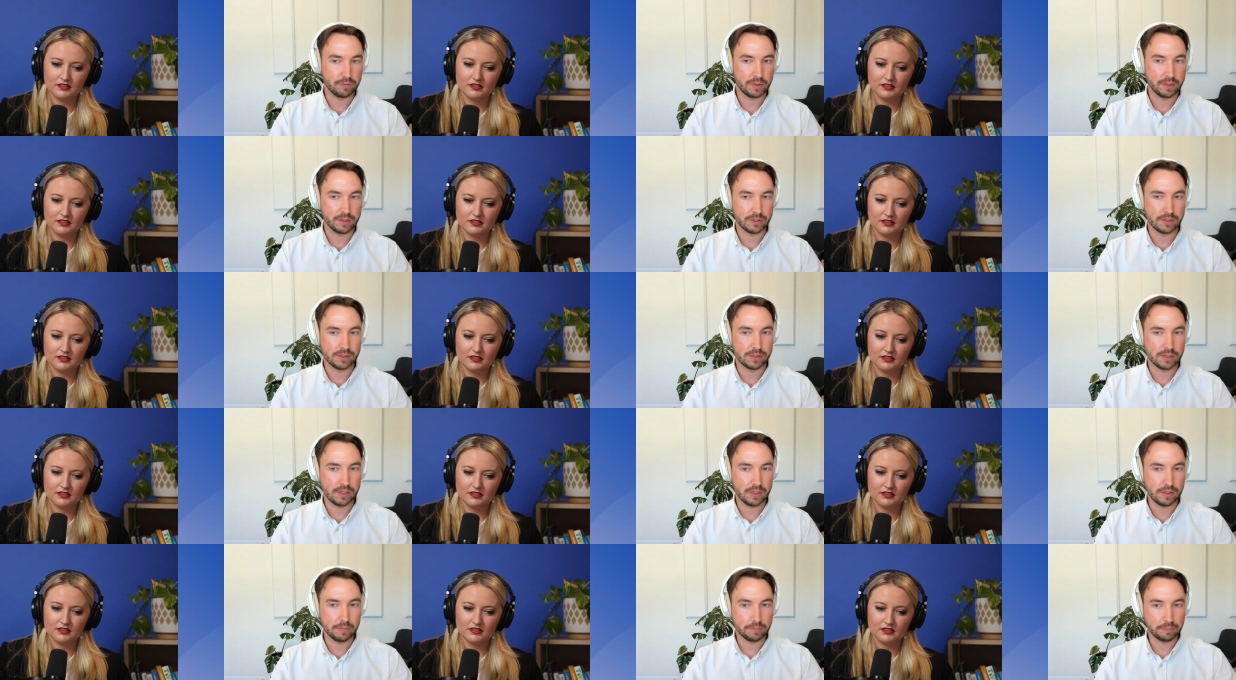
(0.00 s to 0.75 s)
Speaker 1: thing to
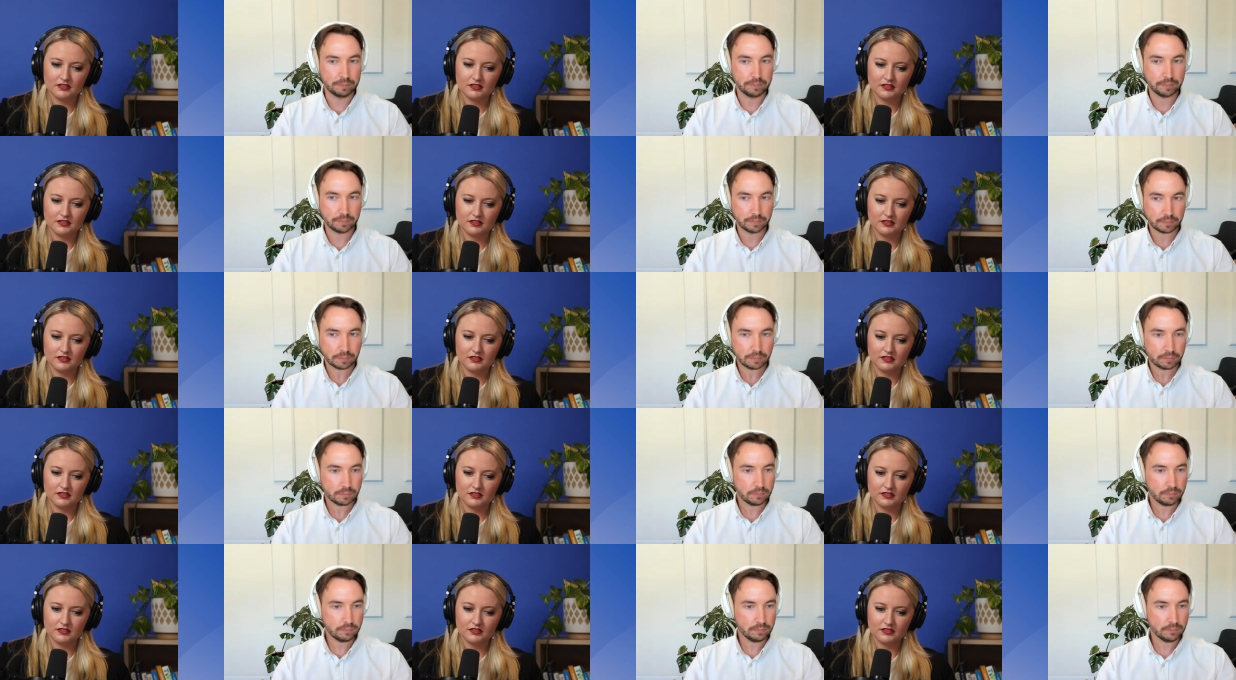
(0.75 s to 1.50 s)
see
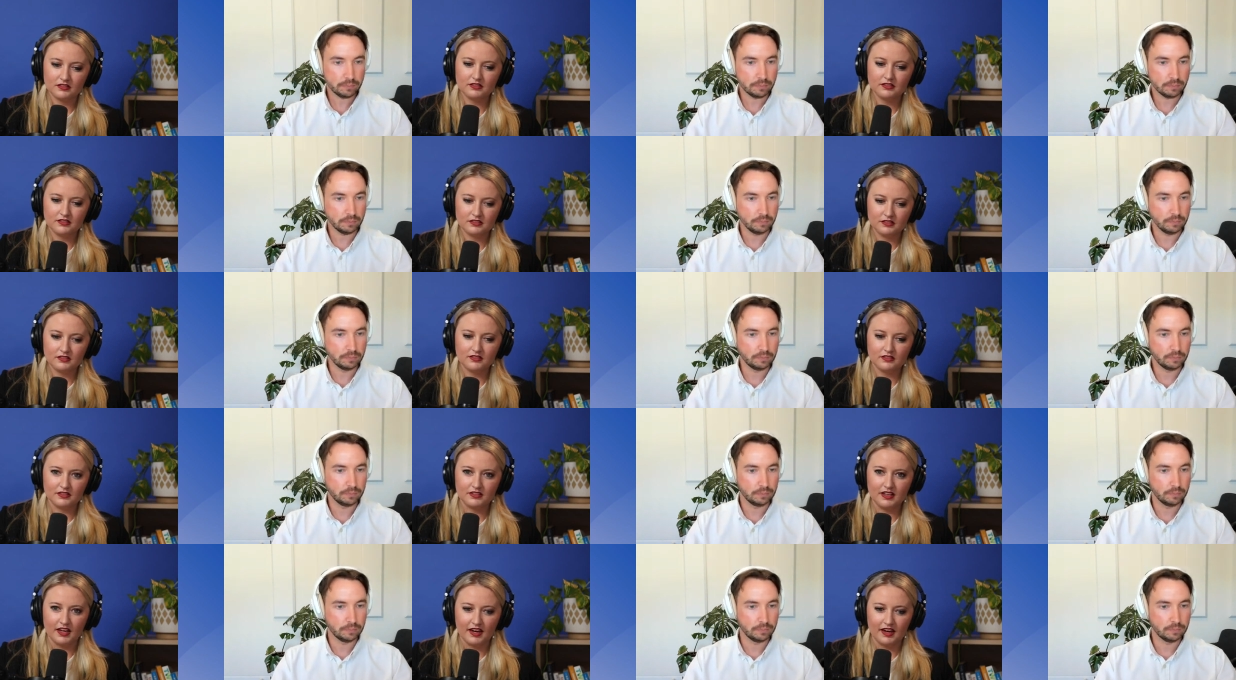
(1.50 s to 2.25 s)

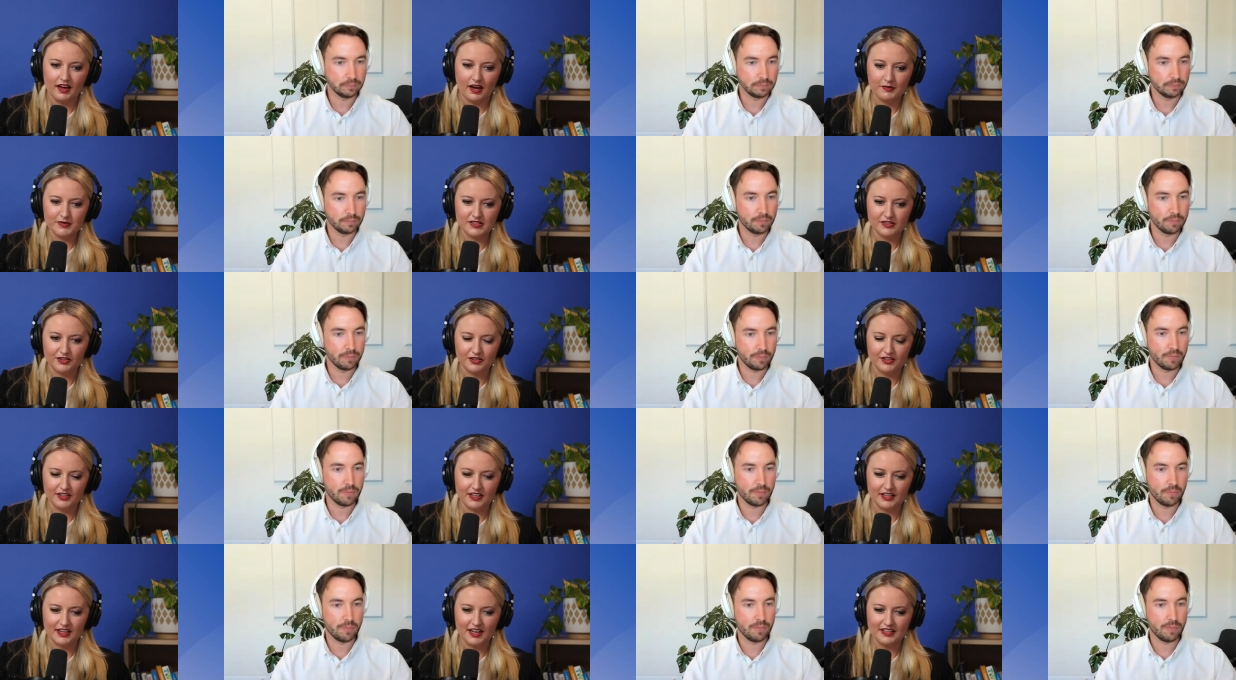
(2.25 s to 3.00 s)
Speaker 2: yeah
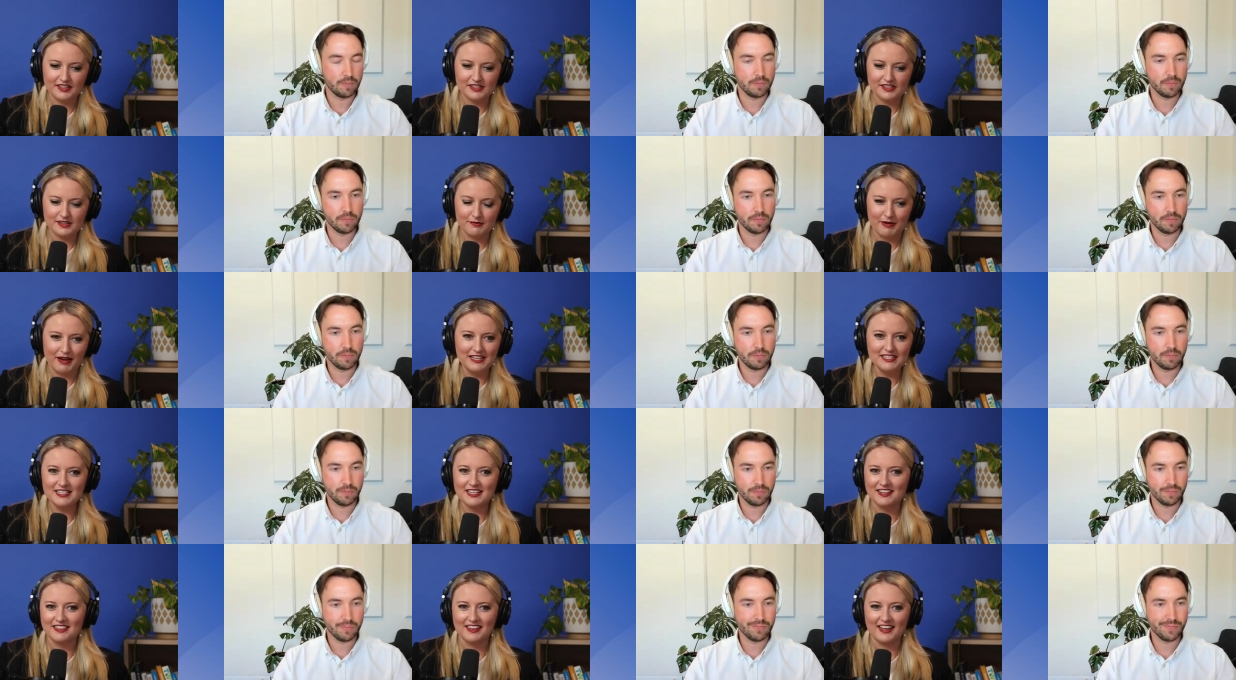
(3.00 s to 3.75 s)
absolutely it's
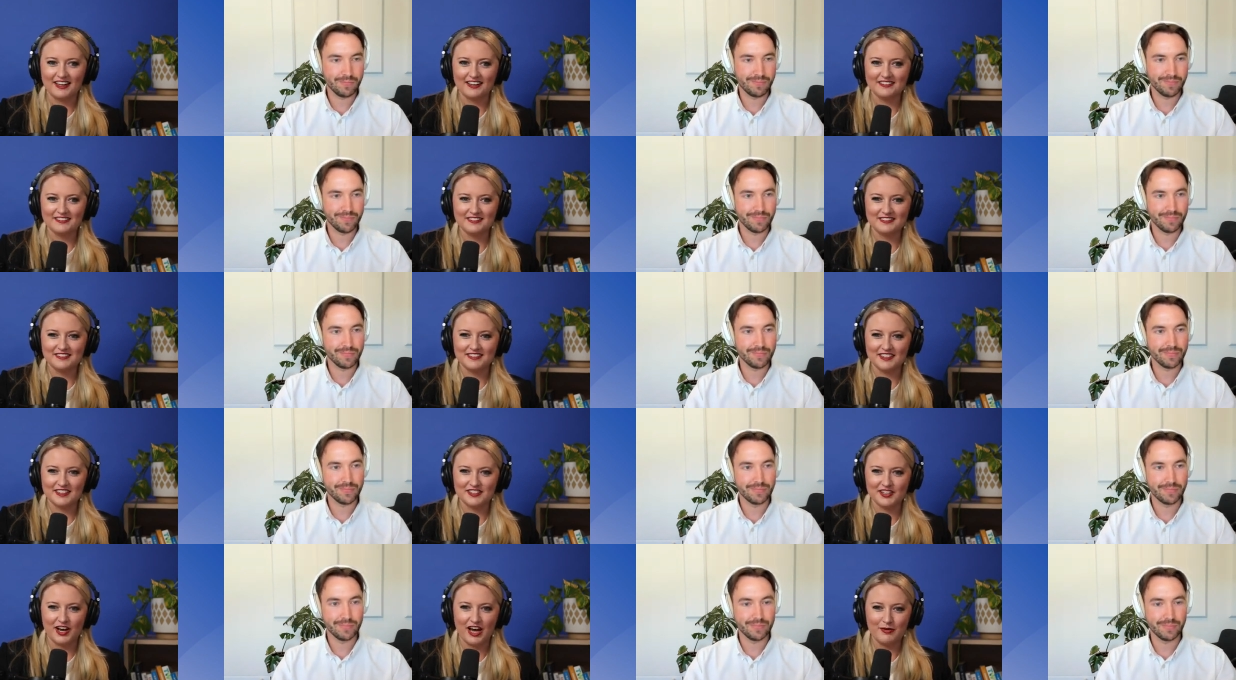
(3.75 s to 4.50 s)
amazing that
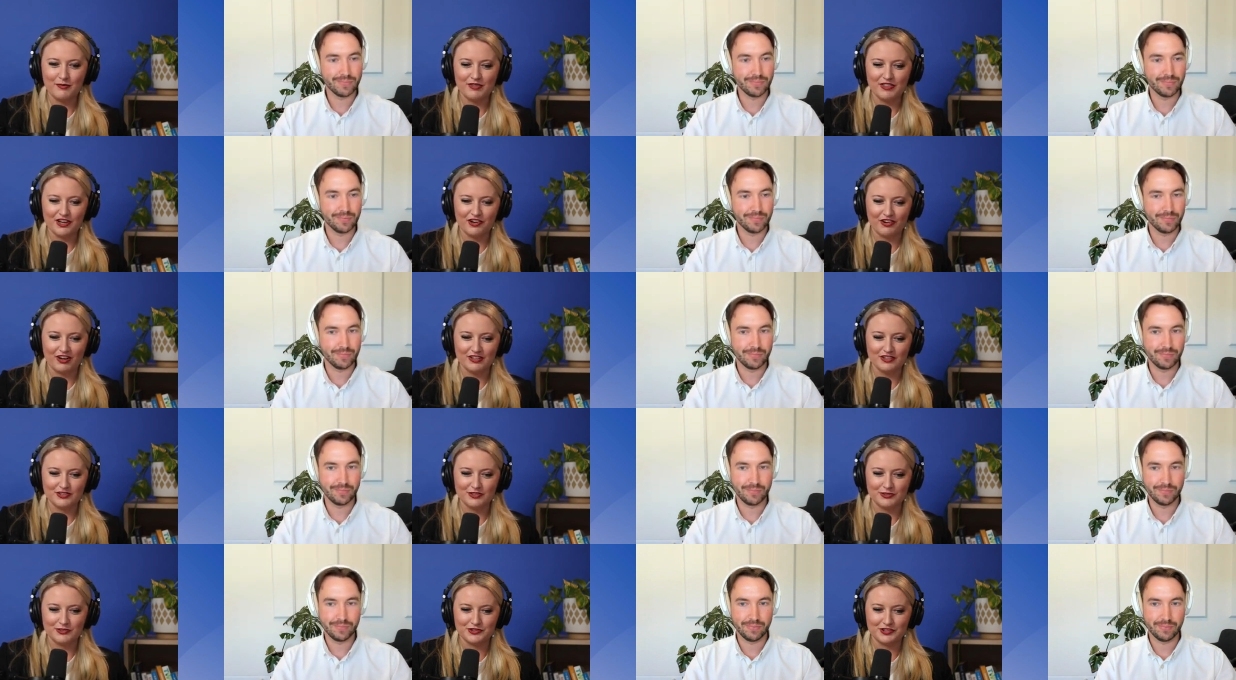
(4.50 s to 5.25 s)
the time with their
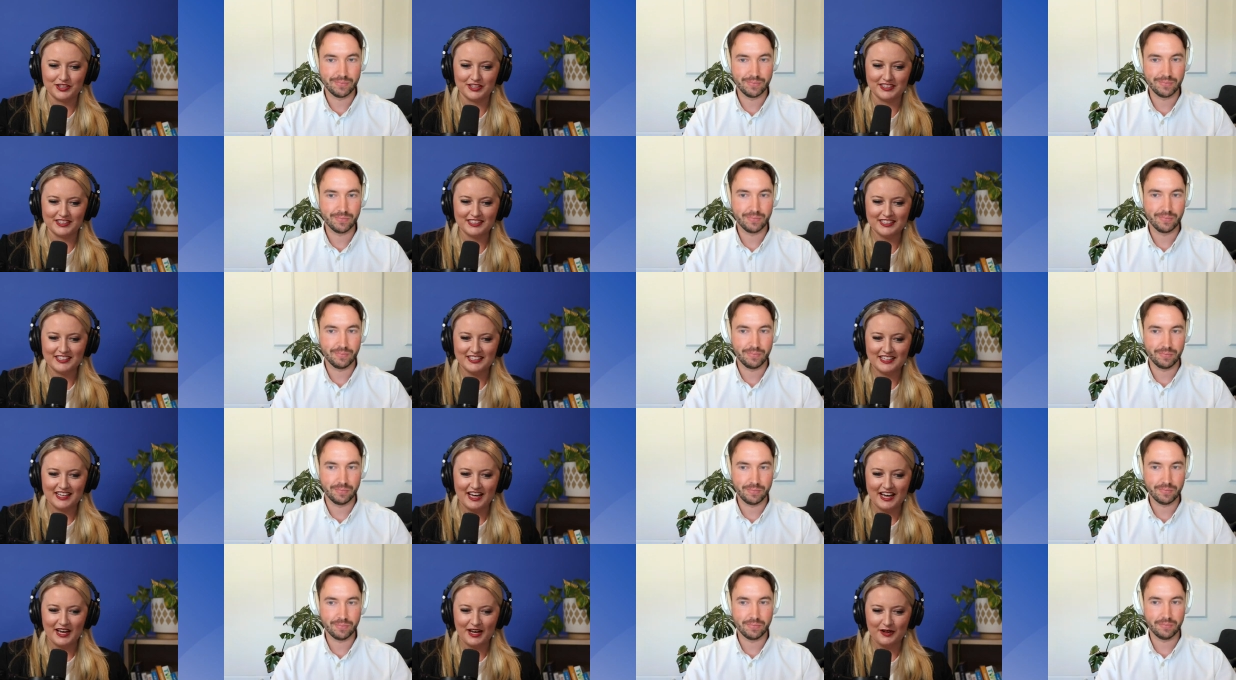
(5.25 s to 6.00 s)
grandchildren
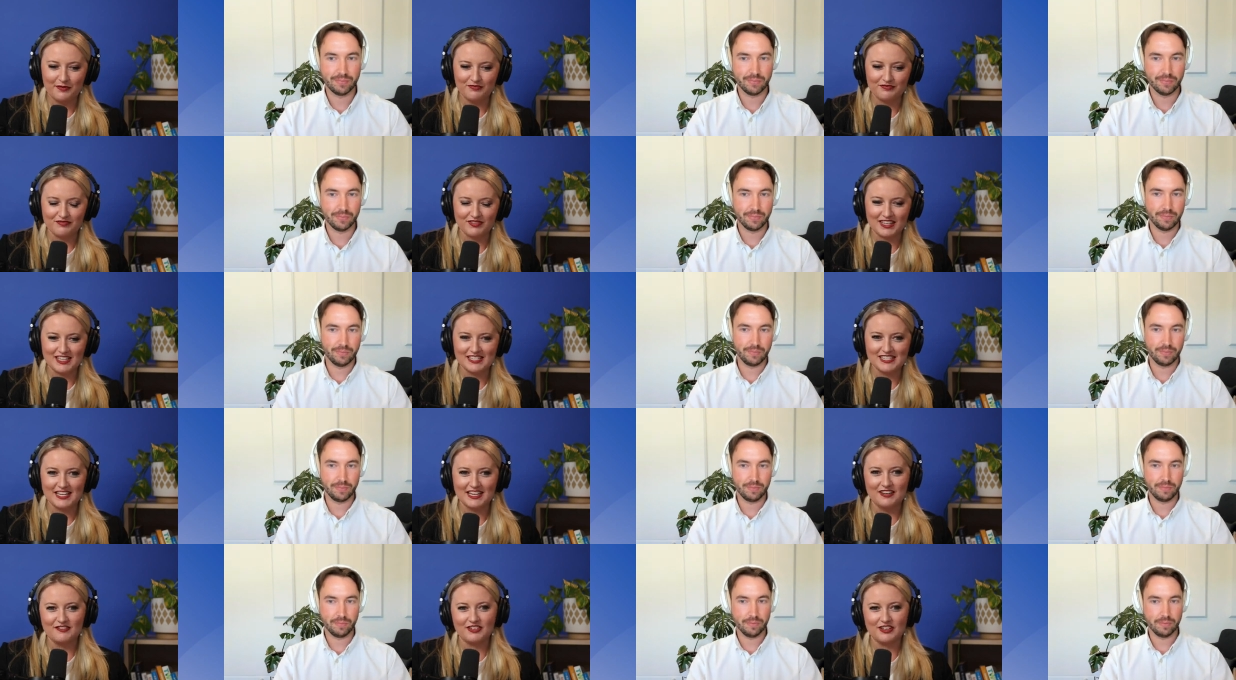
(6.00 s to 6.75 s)
um,
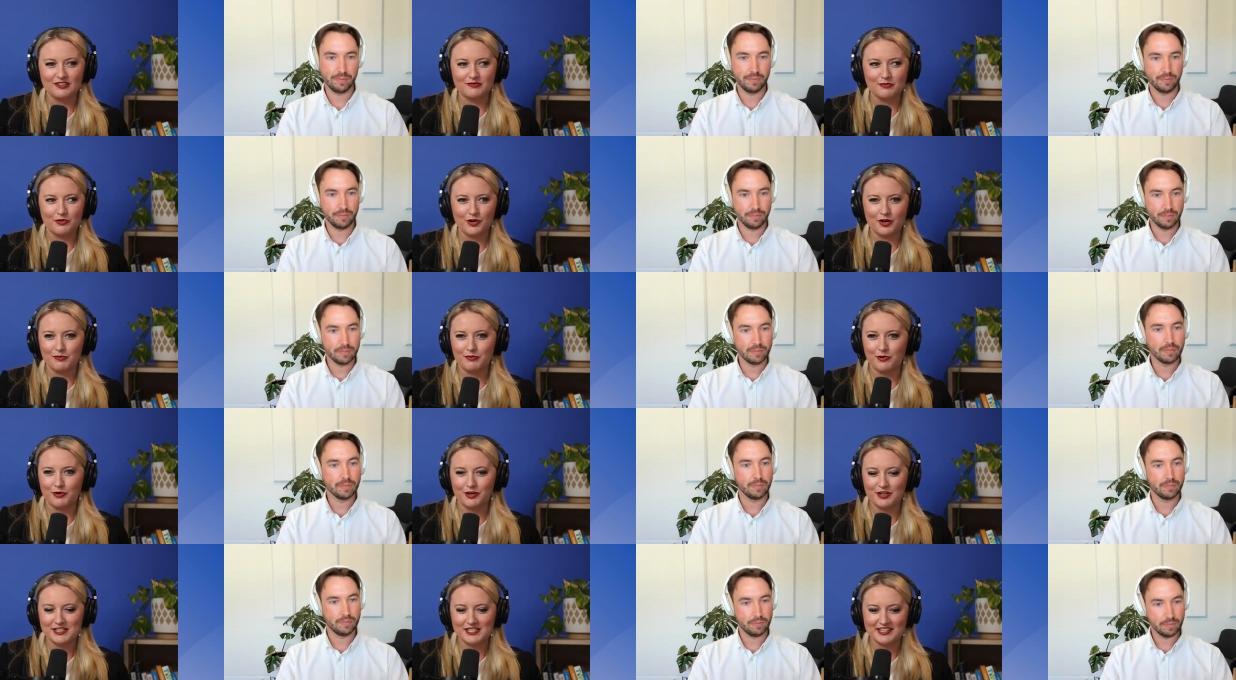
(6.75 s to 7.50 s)
is even more
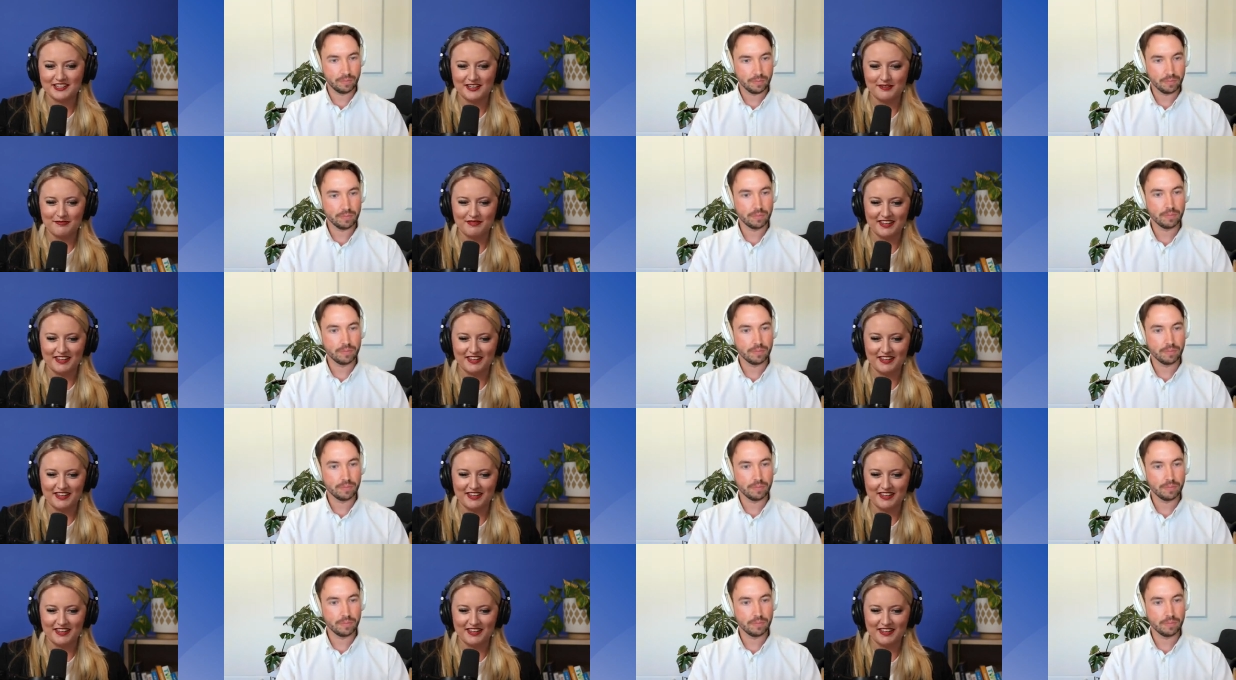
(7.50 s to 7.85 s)
important to them